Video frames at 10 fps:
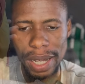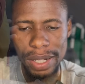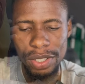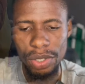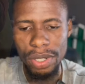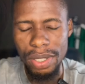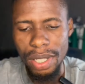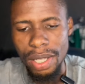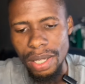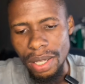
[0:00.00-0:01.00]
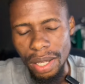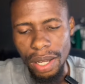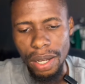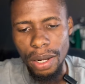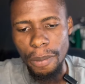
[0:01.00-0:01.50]
has just
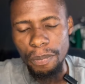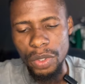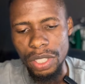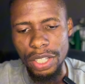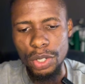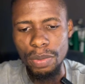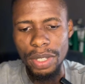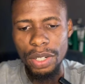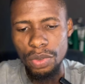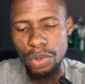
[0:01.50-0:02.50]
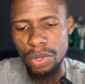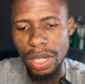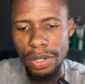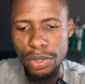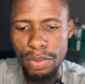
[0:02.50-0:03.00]
taken up that role
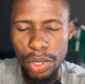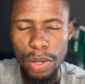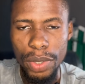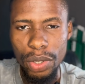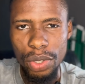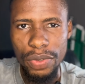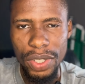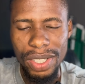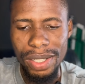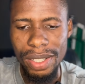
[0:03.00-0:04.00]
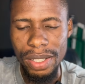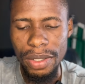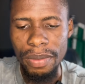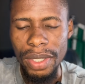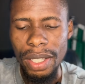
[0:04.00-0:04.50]
now to become the coach for this
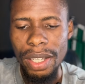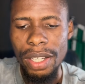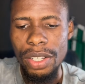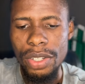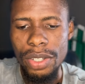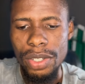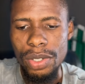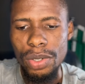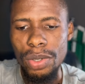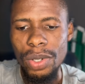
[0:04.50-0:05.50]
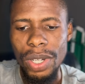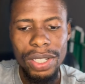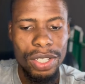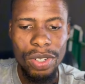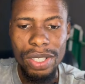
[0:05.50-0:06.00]
season. So,
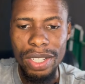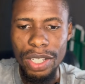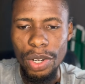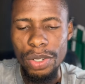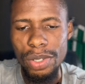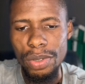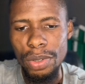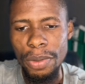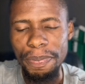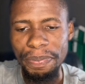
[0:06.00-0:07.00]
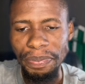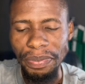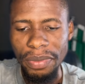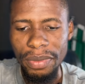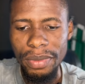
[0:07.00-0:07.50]
interestingly also,
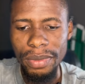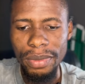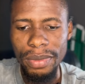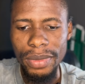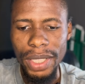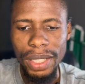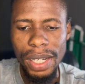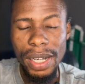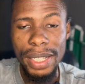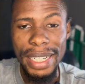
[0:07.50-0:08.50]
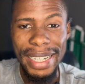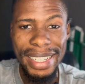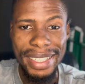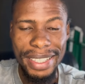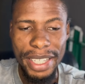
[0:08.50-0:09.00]
their
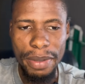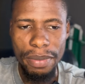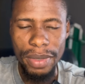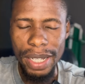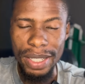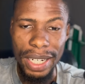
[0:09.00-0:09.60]
next game, that's